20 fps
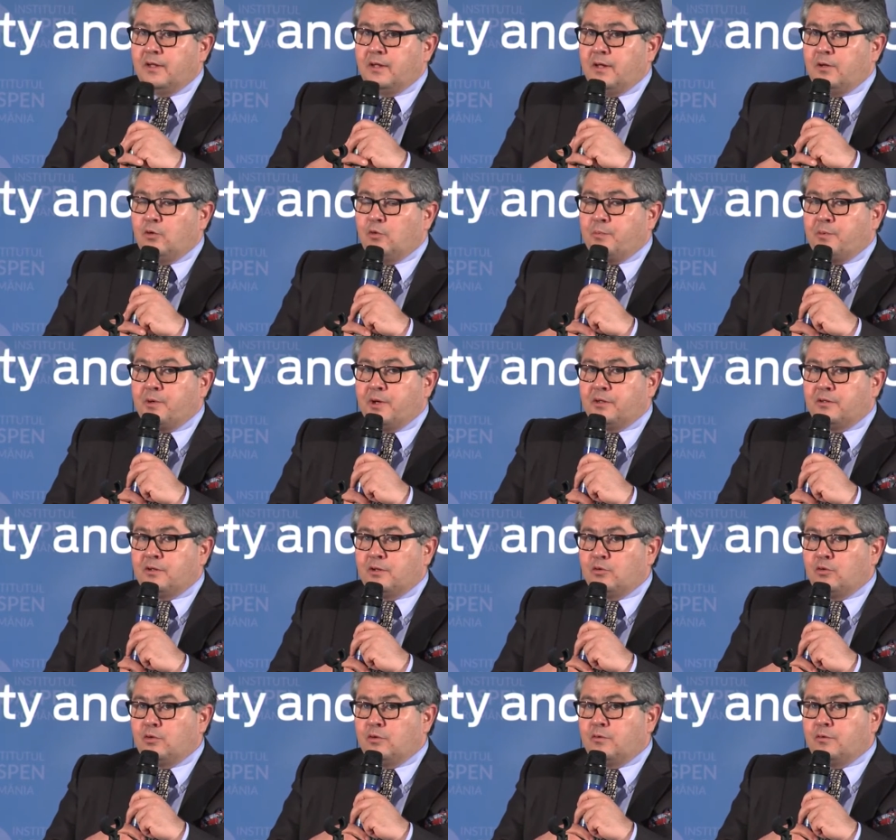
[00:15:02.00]
and
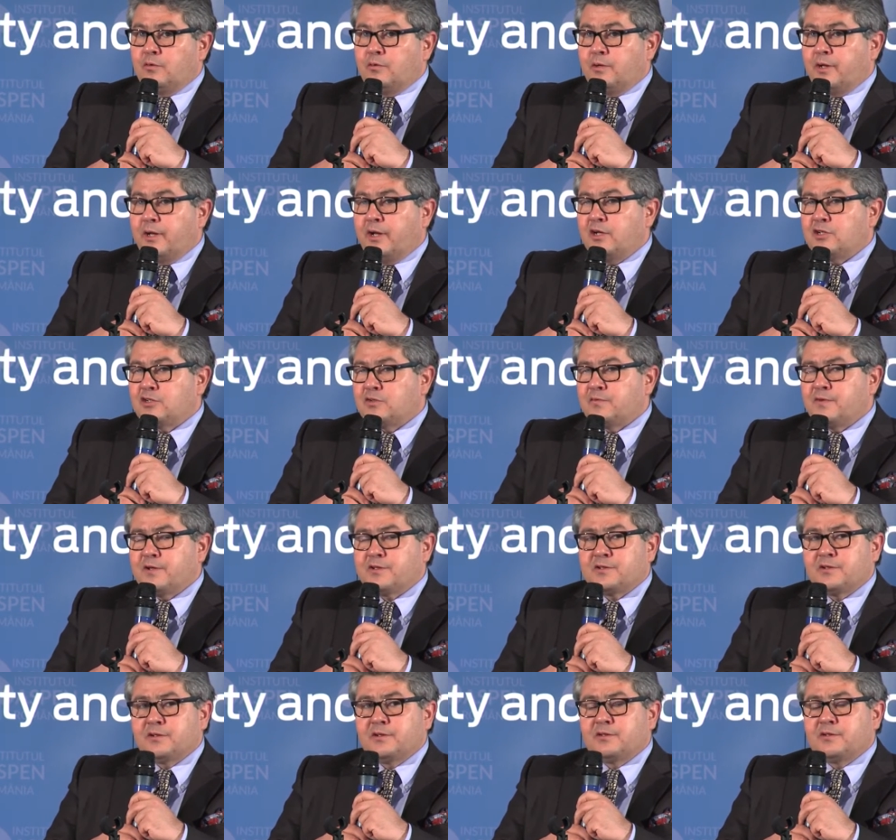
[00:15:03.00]
operating your energy
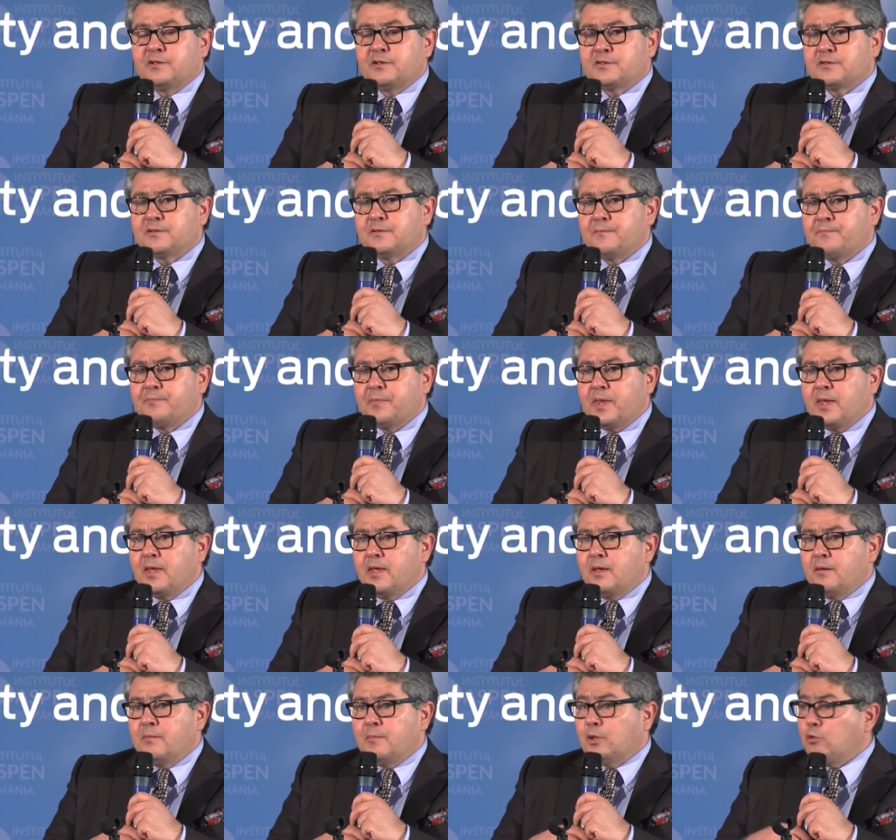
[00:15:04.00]
facilities,
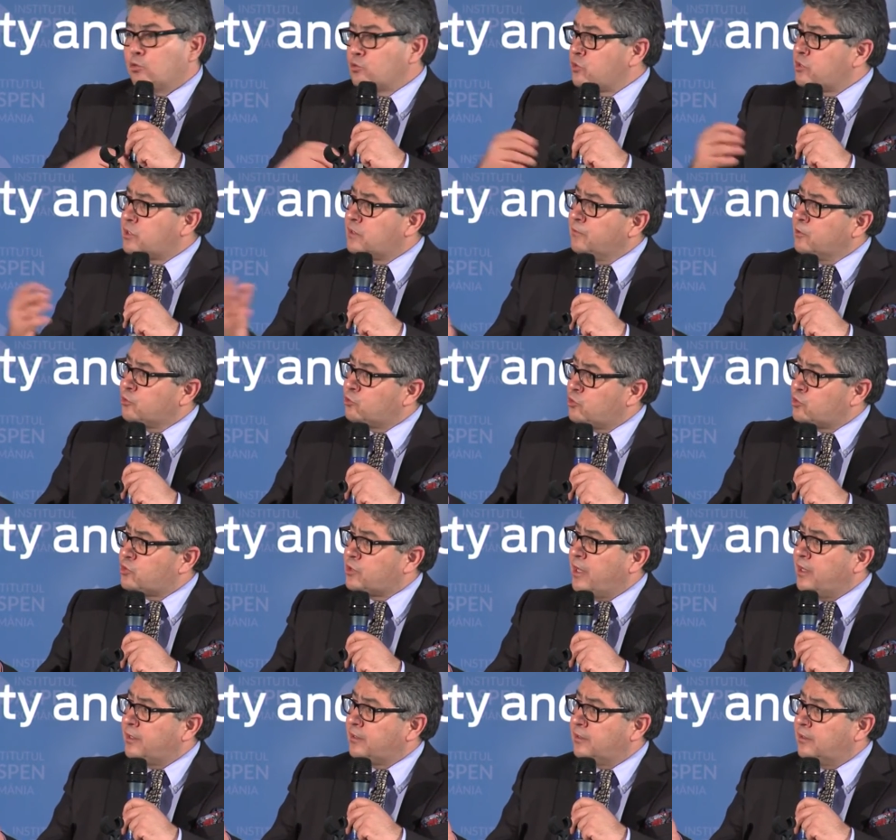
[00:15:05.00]
but also civil
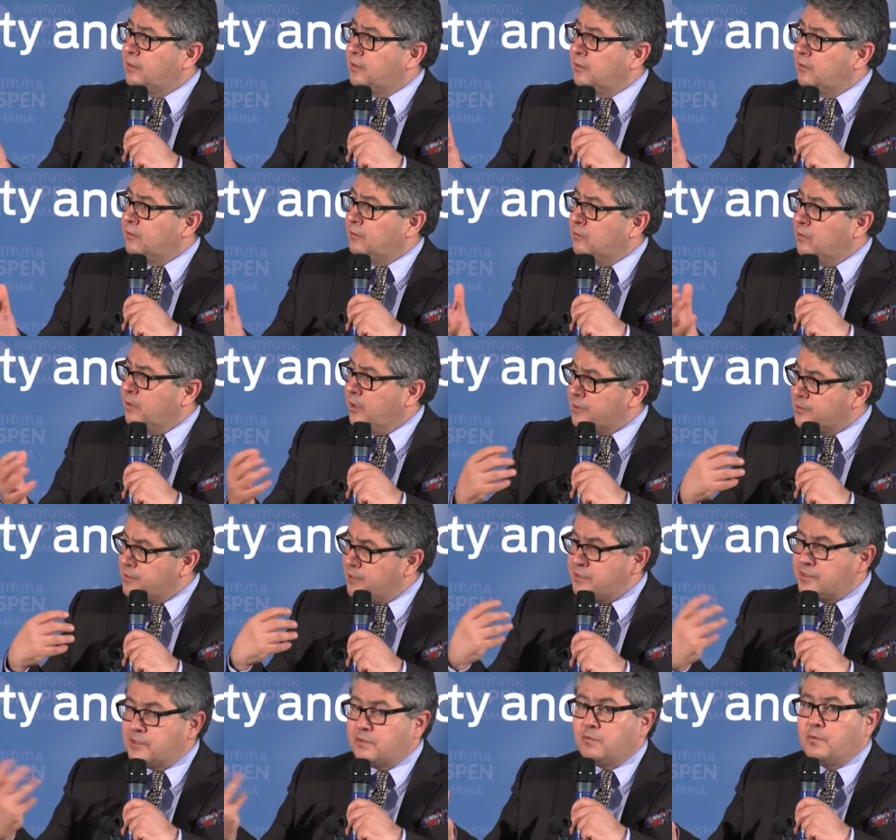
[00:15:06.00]
society, who are
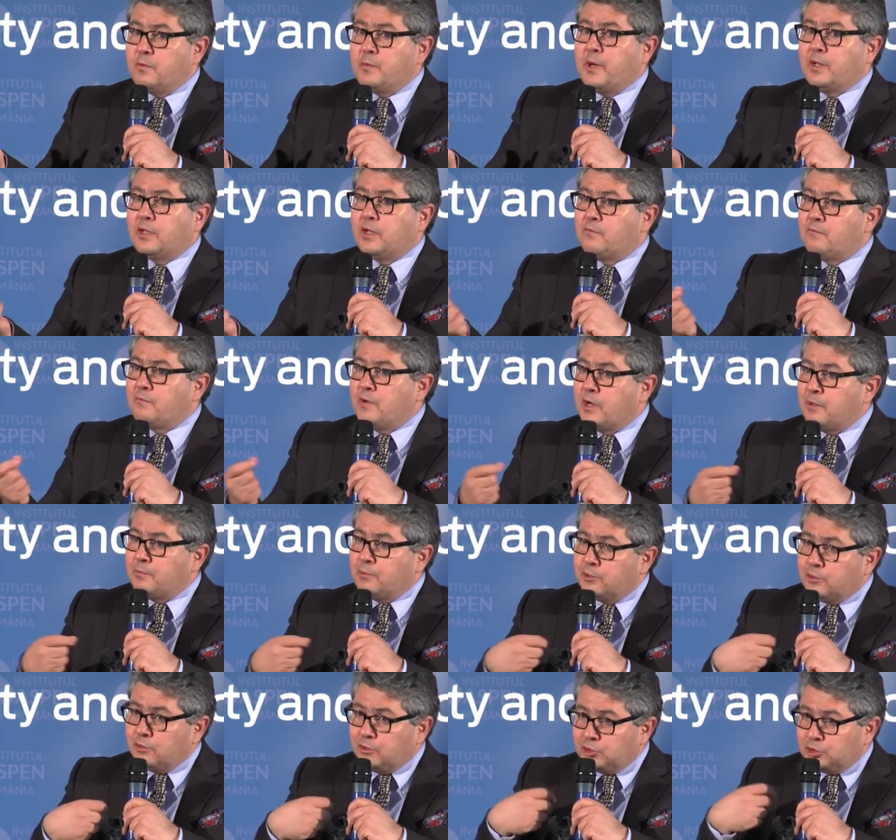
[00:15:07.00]
sensitive about
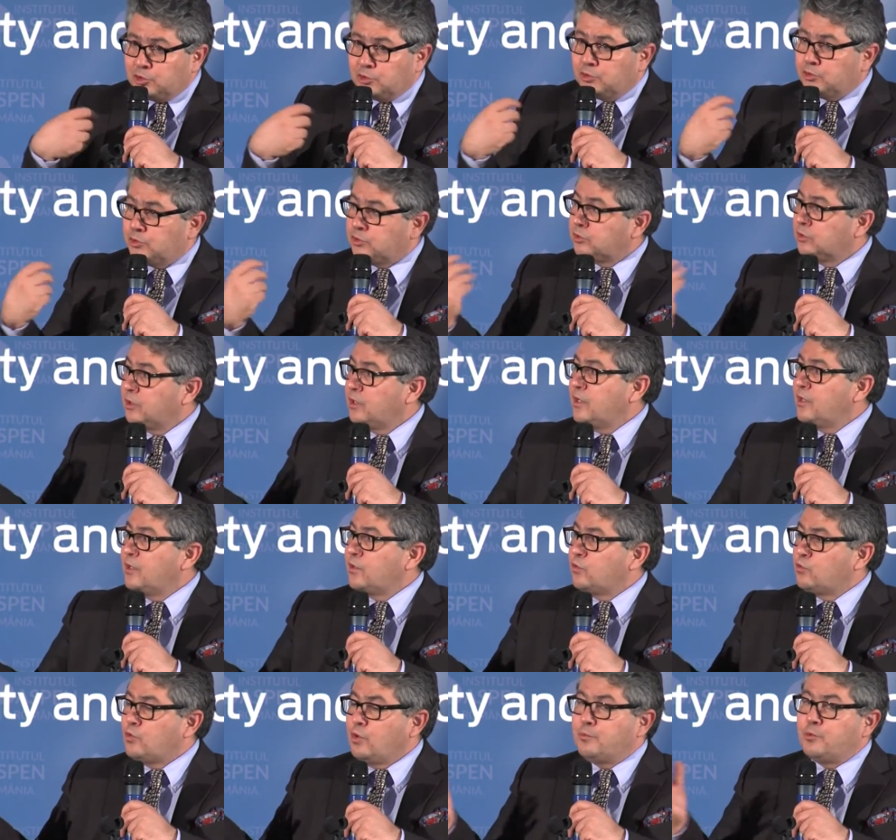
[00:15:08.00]
environmental issues,
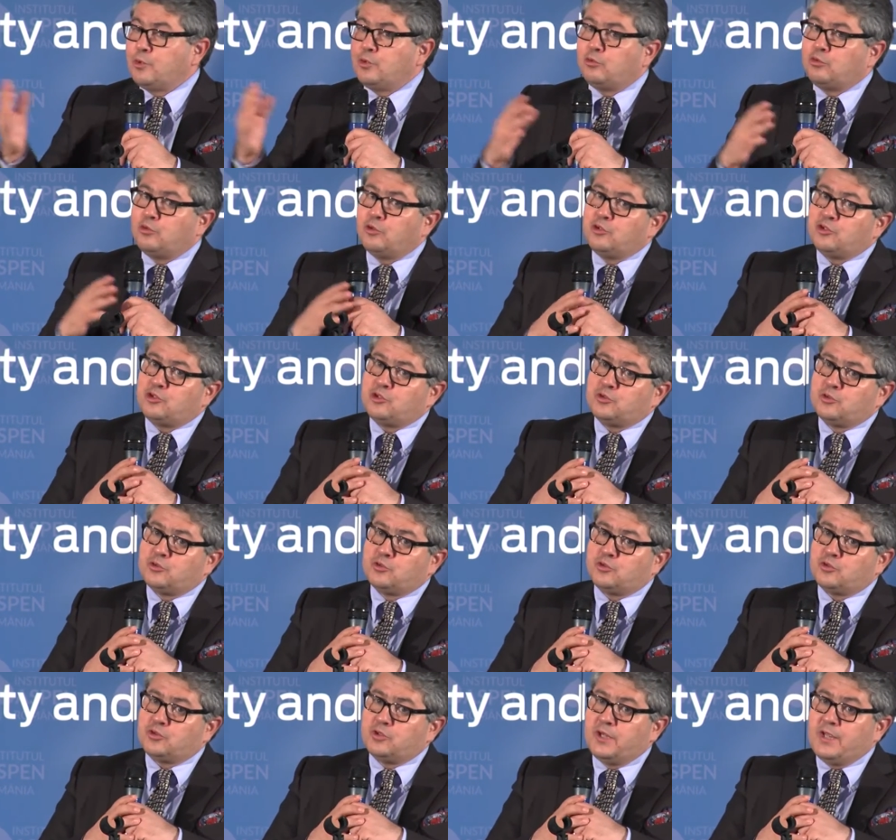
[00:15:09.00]
community
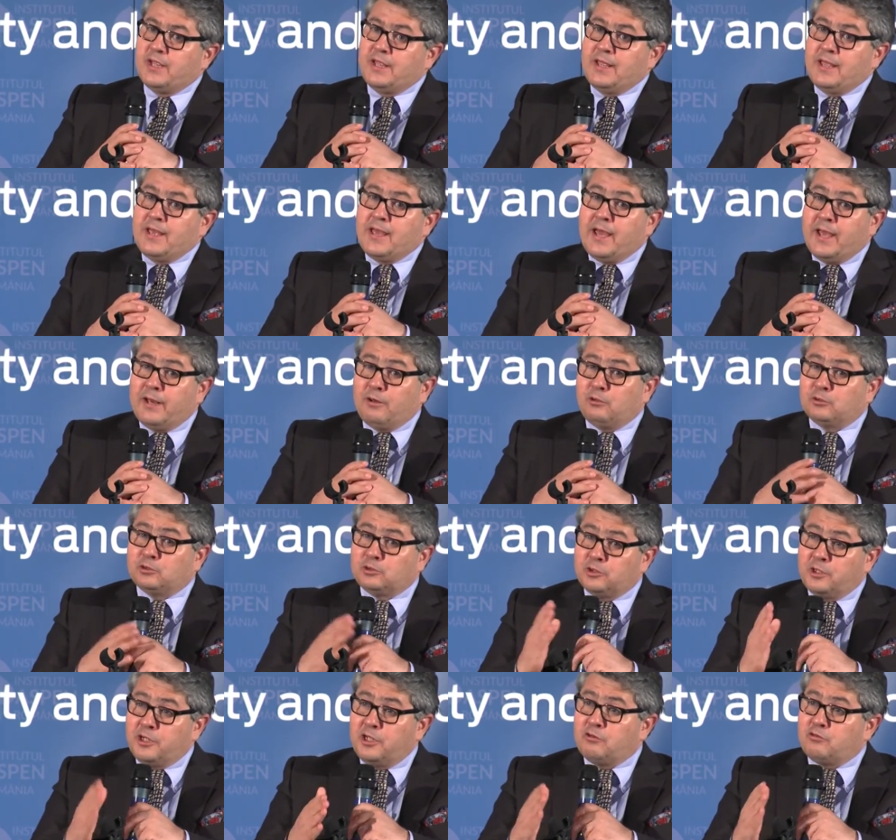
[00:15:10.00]
issues, and
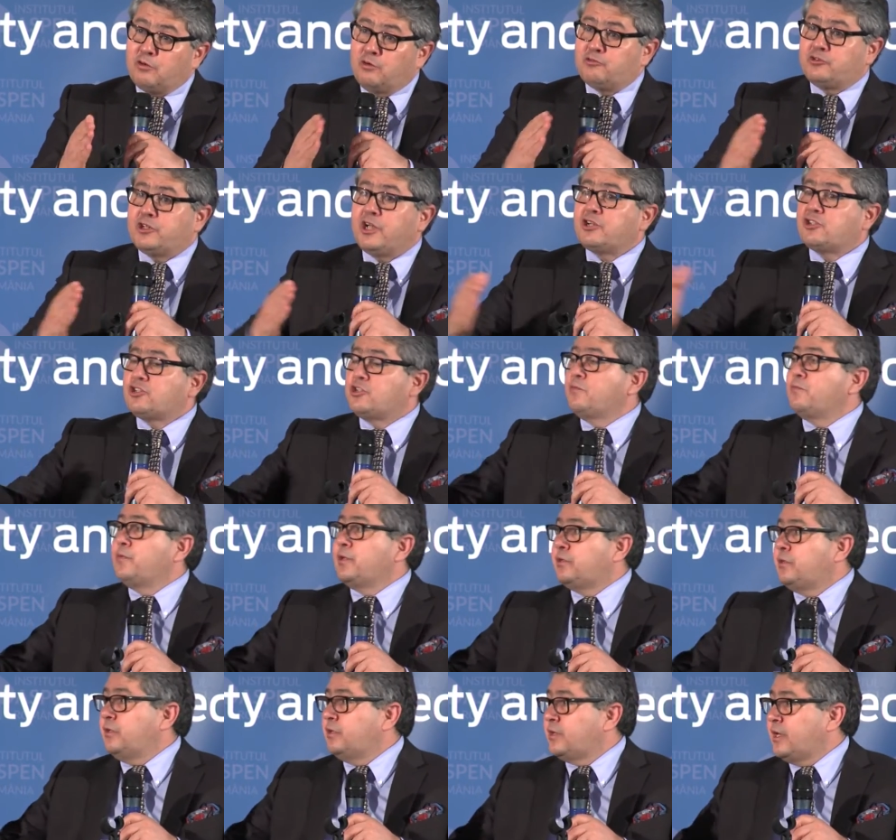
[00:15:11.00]
also in conjunction
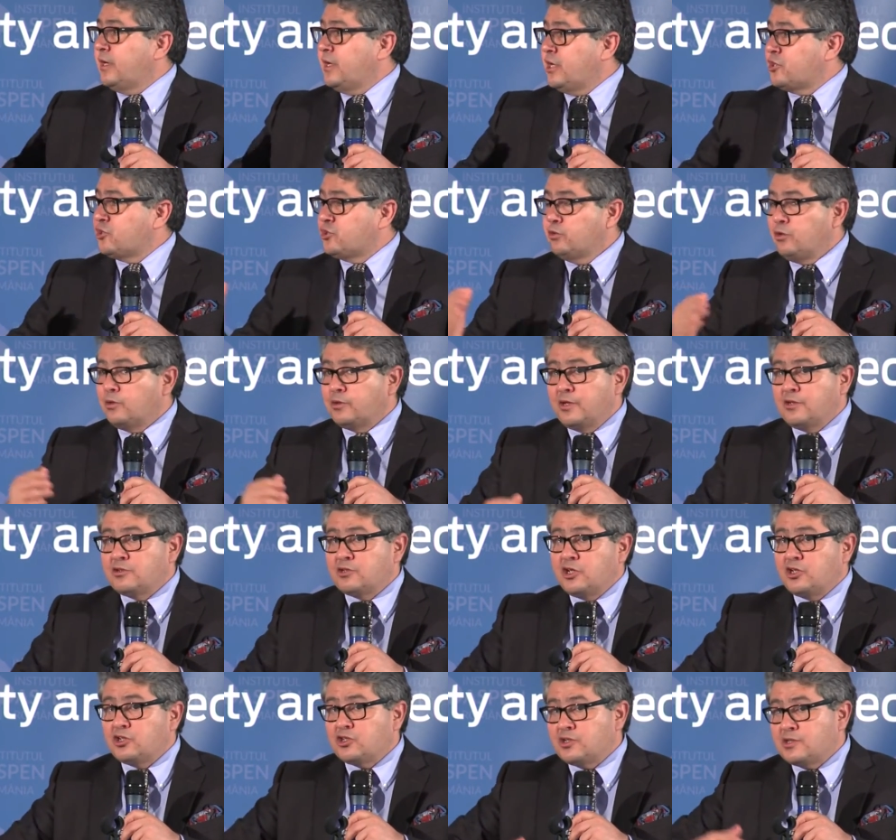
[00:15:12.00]
with the international
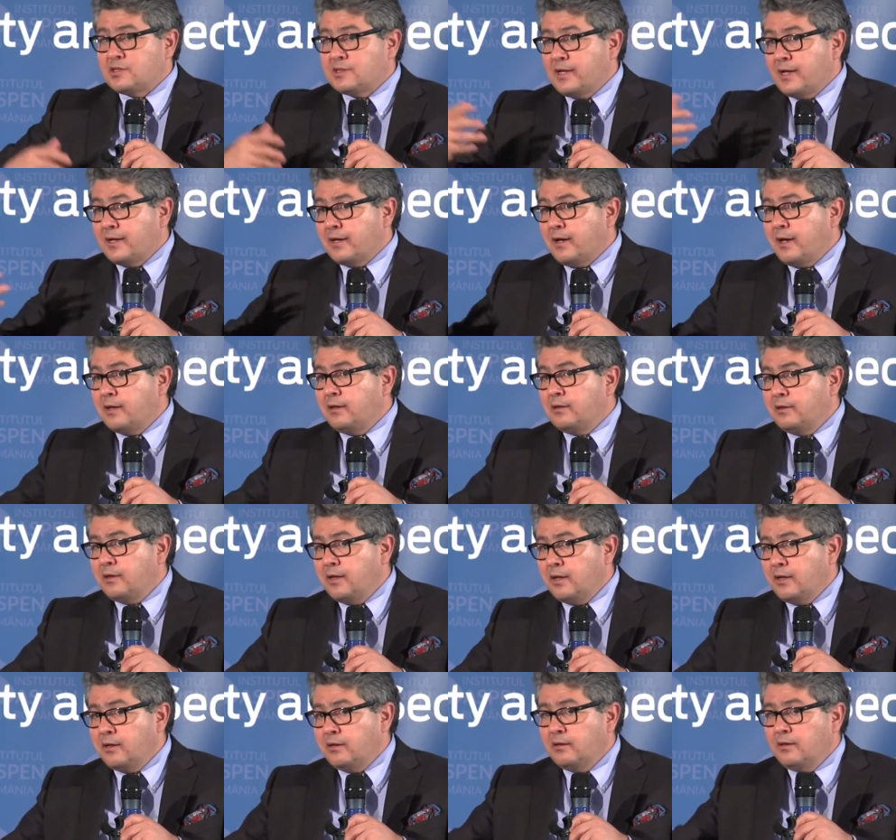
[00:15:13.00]
organizations like
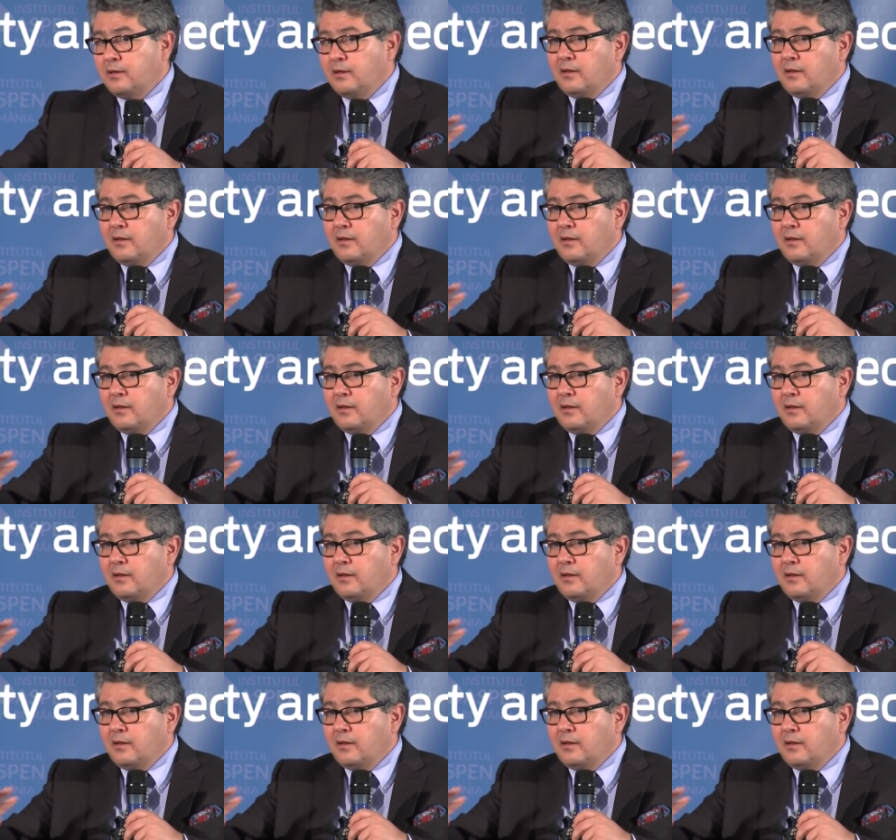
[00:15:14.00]
IEA,